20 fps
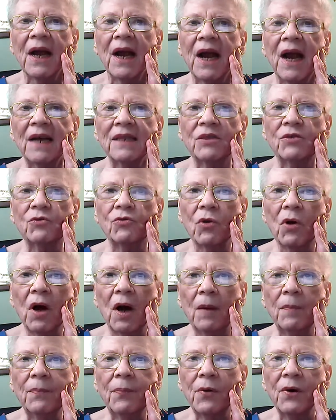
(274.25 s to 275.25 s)
as
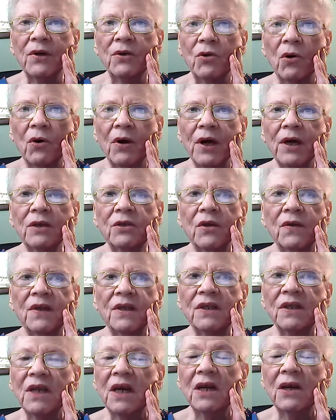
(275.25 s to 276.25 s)
Trump returning to the
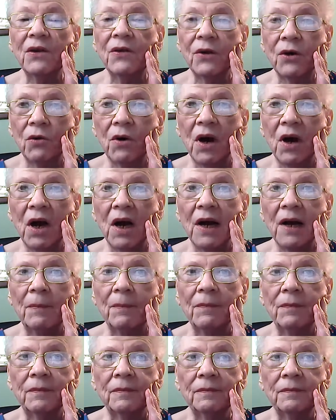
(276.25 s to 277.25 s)
scene of the
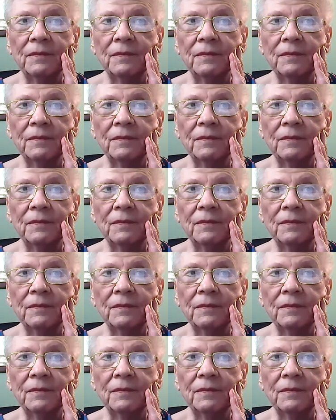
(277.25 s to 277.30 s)
crime.